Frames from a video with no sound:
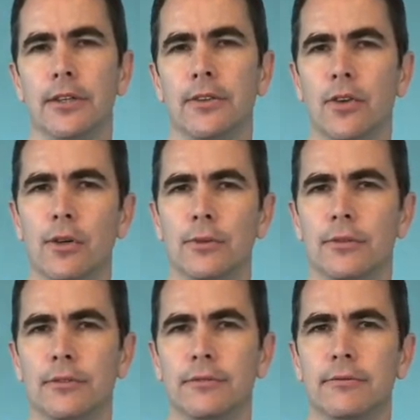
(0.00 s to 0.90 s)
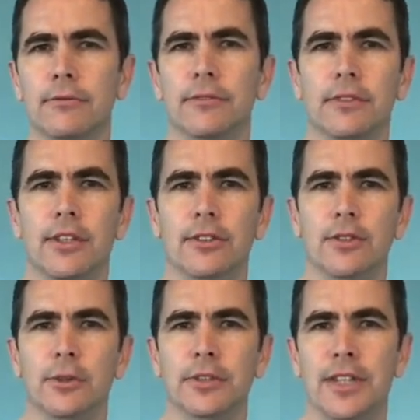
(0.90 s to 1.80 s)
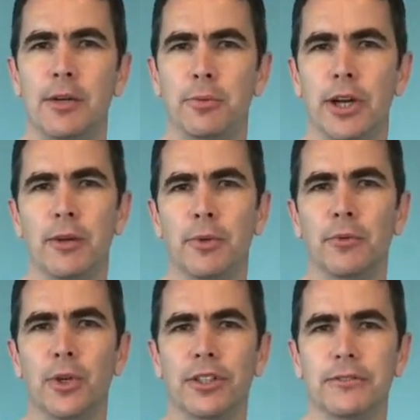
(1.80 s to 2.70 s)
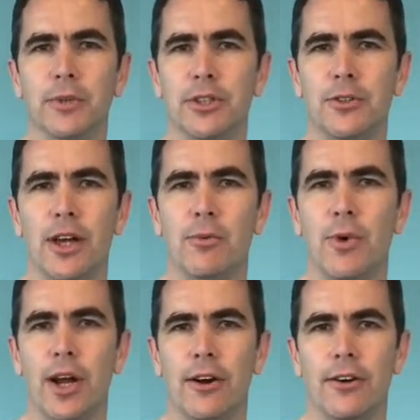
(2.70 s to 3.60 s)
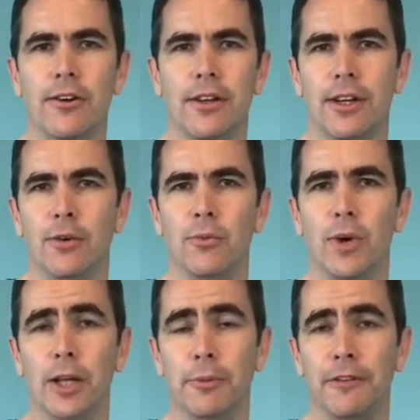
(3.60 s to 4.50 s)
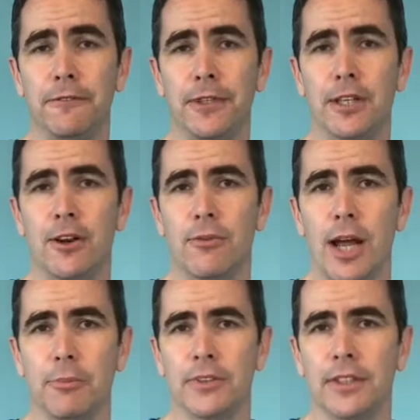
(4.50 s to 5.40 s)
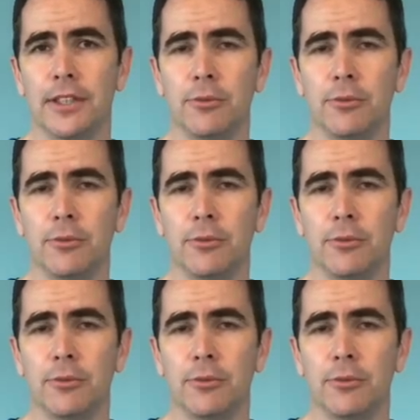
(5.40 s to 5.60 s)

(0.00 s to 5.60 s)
So there's always that problem. What should I wear while my feet are wrapped?